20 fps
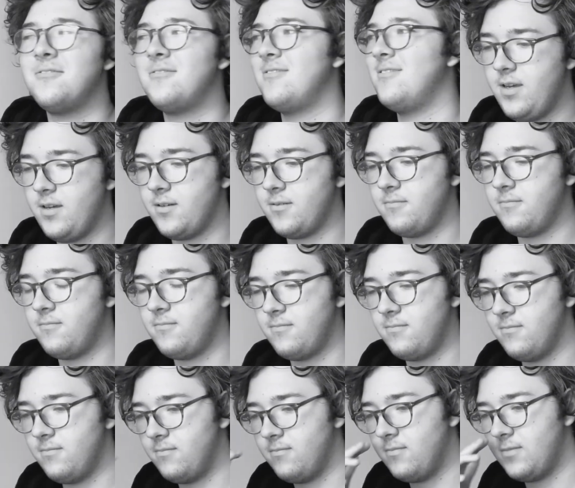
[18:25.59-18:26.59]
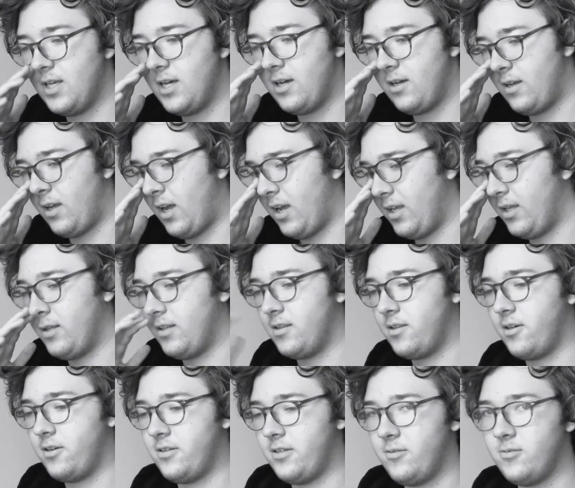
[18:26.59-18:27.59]
Yeah, I
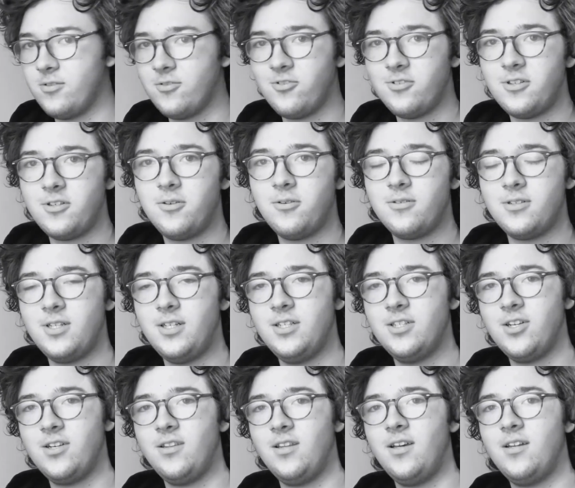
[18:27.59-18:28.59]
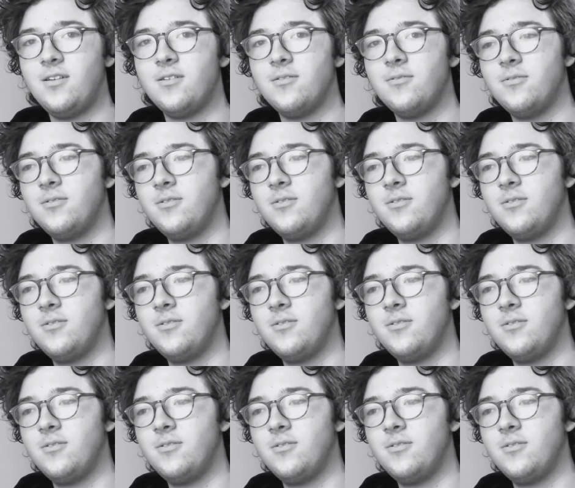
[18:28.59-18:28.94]
thought it was really cool to see Jared Leto